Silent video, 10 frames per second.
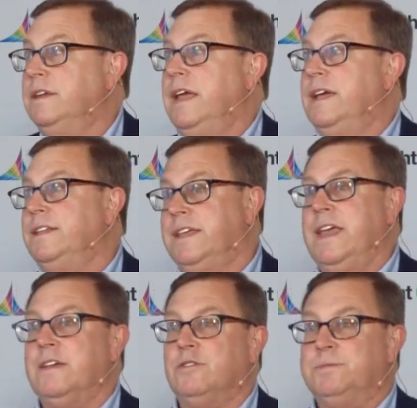
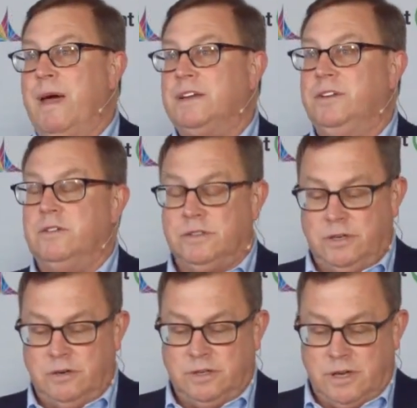again, it goes back to
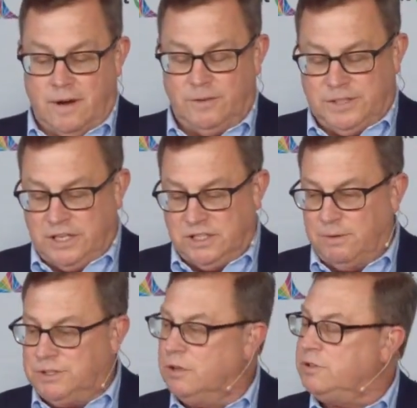your conversation
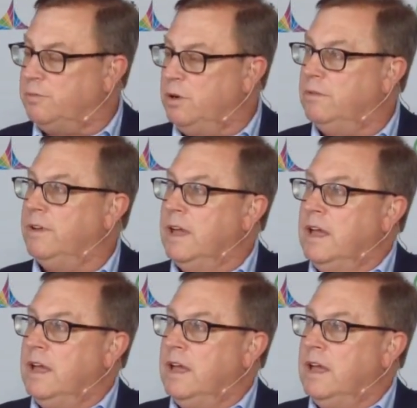about social proof.